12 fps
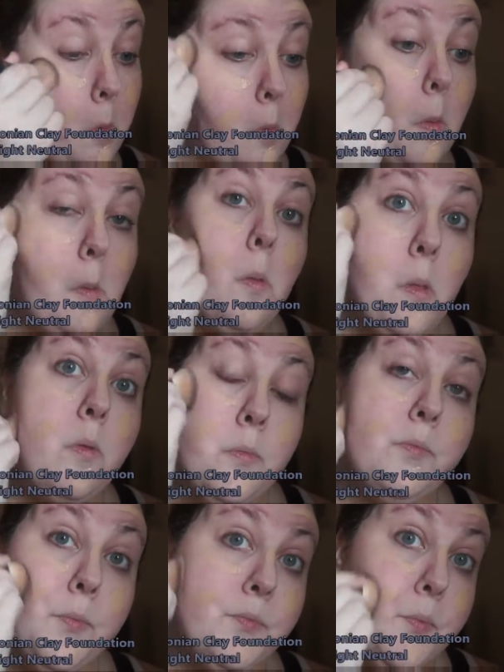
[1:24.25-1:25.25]
Clay
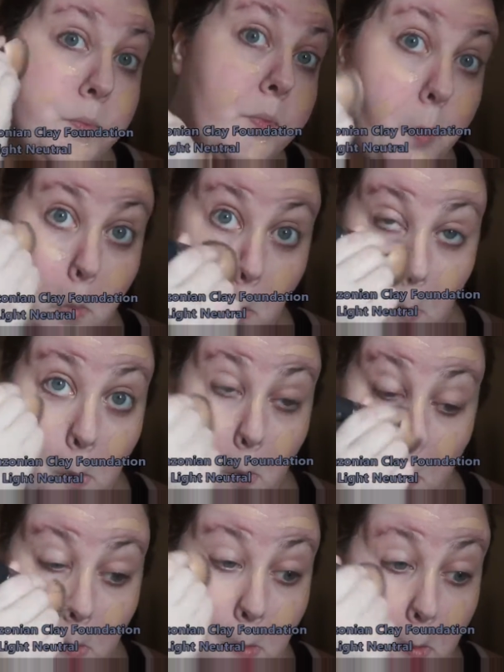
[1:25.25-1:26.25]
Foundation.
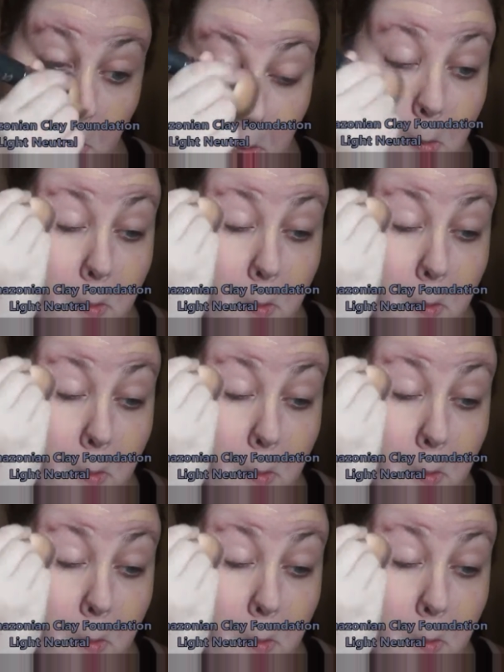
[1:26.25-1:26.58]
I am in the